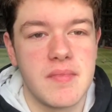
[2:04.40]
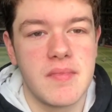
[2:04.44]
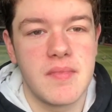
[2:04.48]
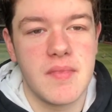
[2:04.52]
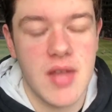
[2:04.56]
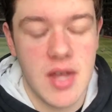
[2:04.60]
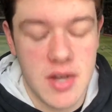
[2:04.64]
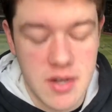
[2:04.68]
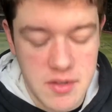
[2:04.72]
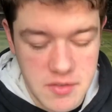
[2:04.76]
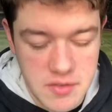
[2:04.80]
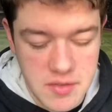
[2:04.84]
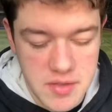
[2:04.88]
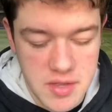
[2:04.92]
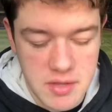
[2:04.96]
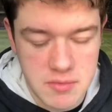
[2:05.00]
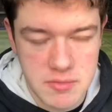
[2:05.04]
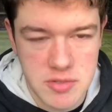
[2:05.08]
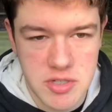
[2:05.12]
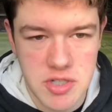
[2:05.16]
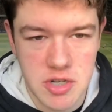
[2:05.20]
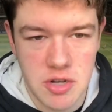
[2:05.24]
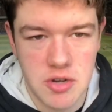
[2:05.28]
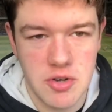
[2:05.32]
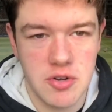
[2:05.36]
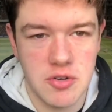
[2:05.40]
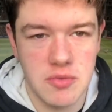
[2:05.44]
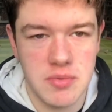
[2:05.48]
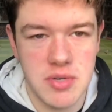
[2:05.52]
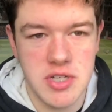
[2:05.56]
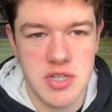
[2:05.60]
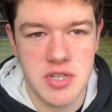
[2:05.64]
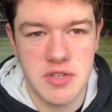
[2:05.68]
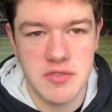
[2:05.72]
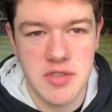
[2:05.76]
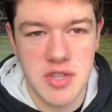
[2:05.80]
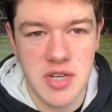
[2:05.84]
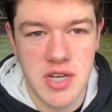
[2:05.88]
Another thing that we don't normally
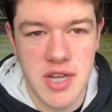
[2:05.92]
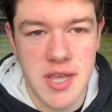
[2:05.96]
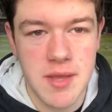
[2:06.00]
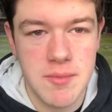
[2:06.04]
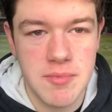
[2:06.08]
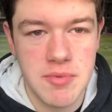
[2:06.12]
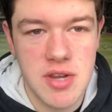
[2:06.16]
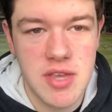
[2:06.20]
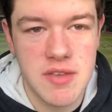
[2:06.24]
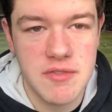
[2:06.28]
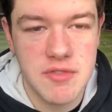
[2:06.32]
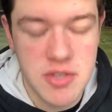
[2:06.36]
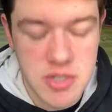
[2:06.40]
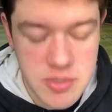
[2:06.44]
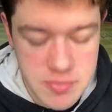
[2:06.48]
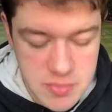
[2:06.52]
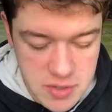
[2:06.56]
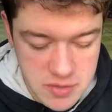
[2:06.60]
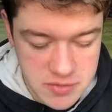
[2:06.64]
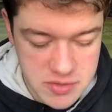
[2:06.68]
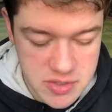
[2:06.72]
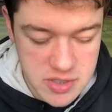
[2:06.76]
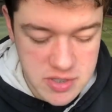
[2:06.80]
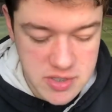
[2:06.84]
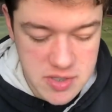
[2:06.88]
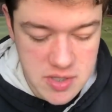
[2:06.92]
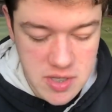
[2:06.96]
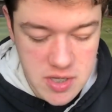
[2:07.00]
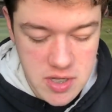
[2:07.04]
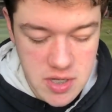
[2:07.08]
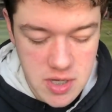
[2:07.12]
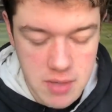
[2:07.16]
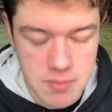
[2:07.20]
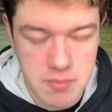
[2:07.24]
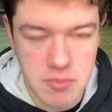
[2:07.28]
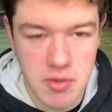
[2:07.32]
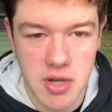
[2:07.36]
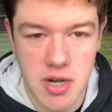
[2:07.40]
do for the league previews, but obviously it's the
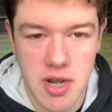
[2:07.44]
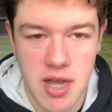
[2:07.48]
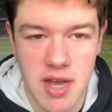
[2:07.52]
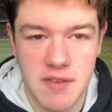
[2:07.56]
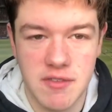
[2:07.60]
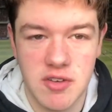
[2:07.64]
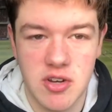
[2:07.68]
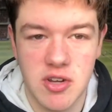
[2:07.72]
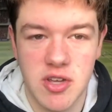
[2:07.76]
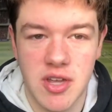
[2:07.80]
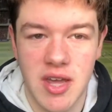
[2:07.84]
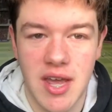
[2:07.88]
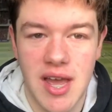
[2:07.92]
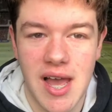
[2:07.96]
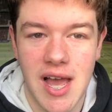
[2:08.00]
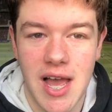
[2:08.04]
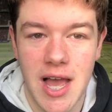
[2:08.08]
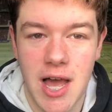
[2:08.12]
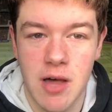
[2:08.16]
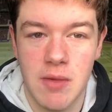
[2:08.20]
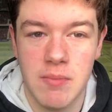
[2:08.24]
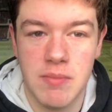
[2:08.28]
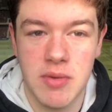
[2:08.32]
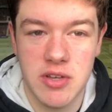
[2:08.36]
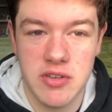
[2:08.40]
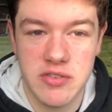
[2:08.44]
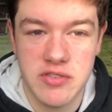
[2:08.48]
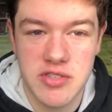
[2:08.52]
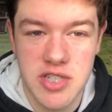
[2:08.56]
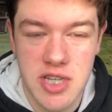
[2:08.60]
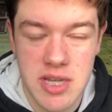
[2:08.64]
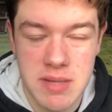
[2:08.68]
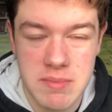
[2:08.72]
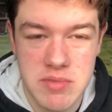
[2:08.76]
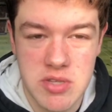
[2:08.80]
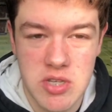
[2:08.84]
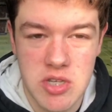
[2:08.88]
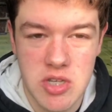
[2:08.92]
cup, we're going to have a look at how both
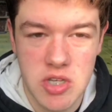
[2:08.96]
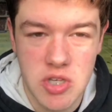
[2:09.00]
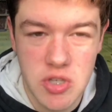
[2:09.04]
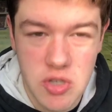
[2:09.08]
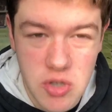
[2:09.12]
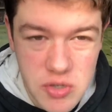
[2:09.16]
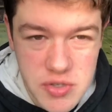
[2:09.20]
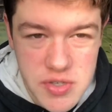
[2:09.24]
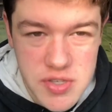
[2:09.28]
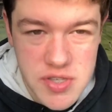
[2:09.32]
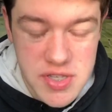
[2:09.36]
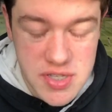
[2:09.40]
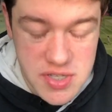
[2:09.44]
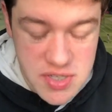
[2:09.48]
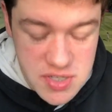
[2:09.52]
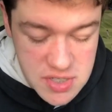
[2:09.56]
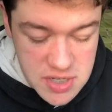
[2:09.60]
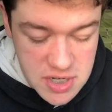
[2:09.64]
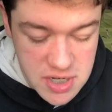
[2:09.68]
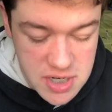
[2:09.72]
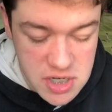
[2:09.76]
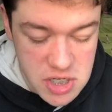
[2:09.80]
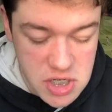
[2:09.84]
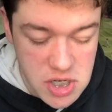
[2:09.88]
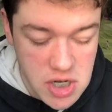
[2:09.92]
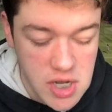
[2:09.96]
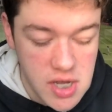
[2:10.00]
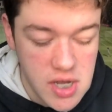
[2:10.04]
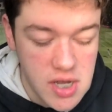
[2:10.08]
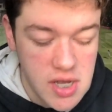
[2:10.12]
teams got to this stage.